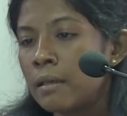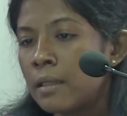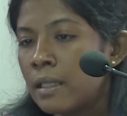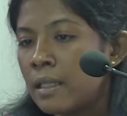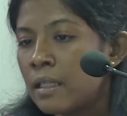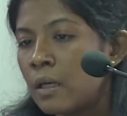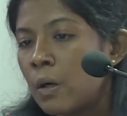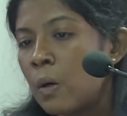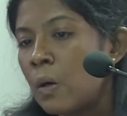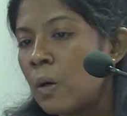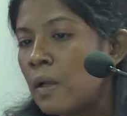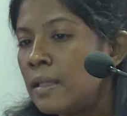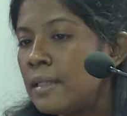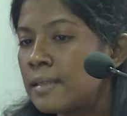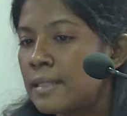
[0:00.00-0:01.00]
In
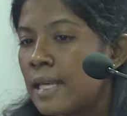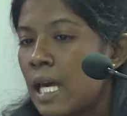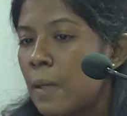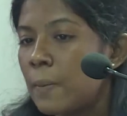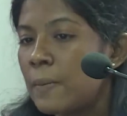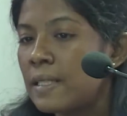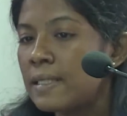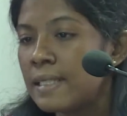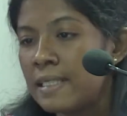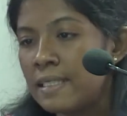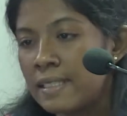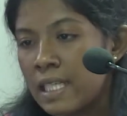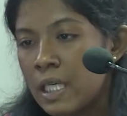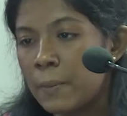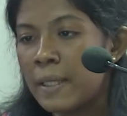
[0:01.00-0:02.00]
all the samples,
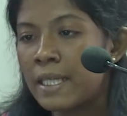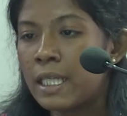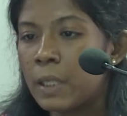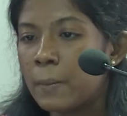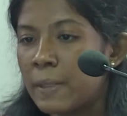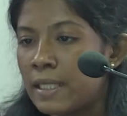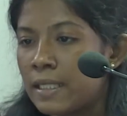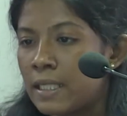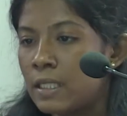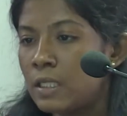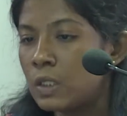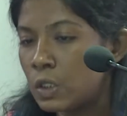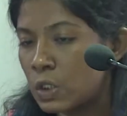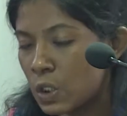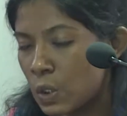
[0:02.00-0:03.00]
enzymatic method
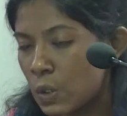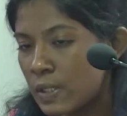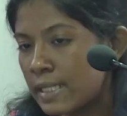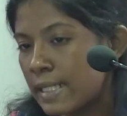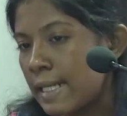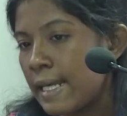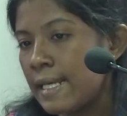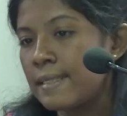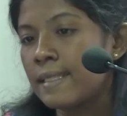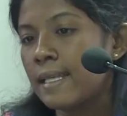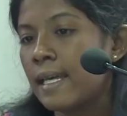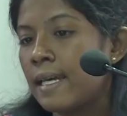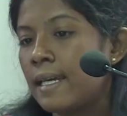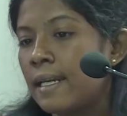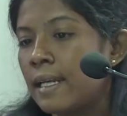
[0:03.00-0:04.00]
shows less
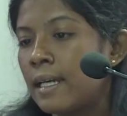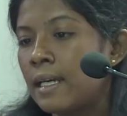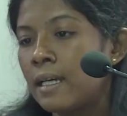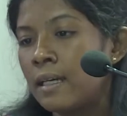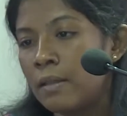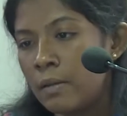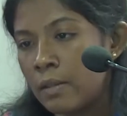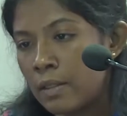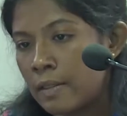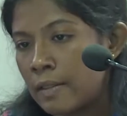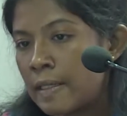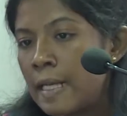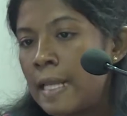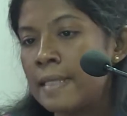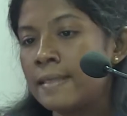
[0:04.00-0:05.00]
error,
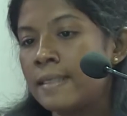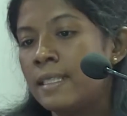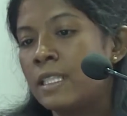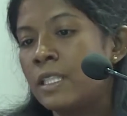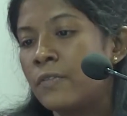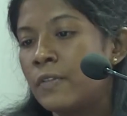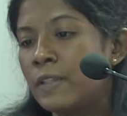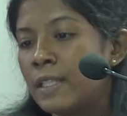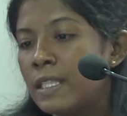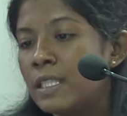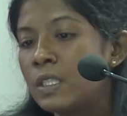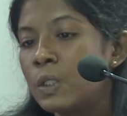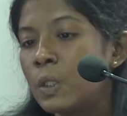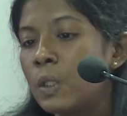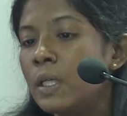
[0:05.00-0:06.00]
less
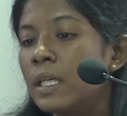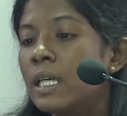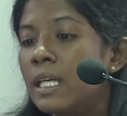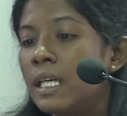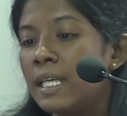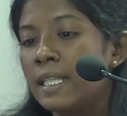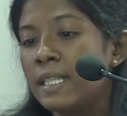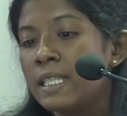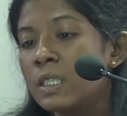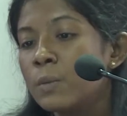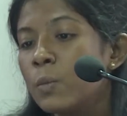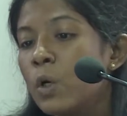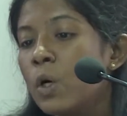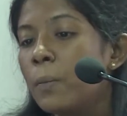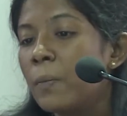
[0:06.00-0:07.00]
interference. So it
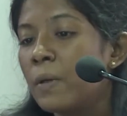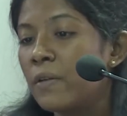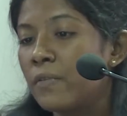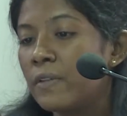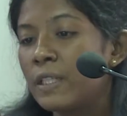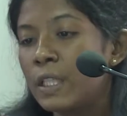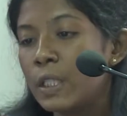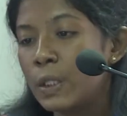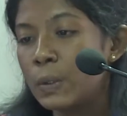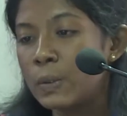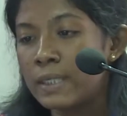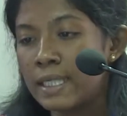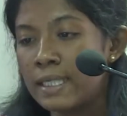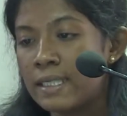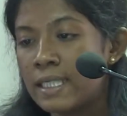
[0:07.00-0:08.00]
is more preferred to
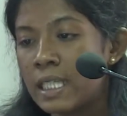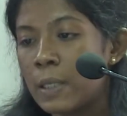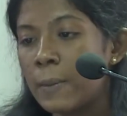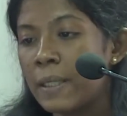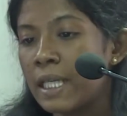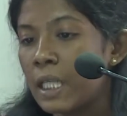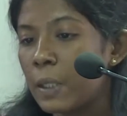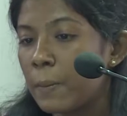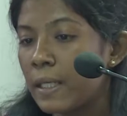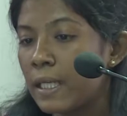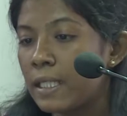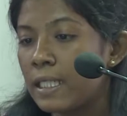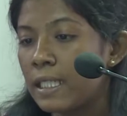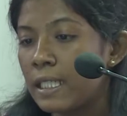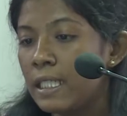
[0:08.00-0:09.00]
use enzymatic
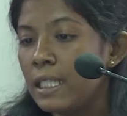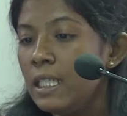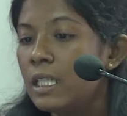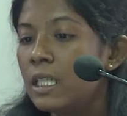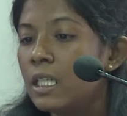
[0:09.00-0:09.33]
method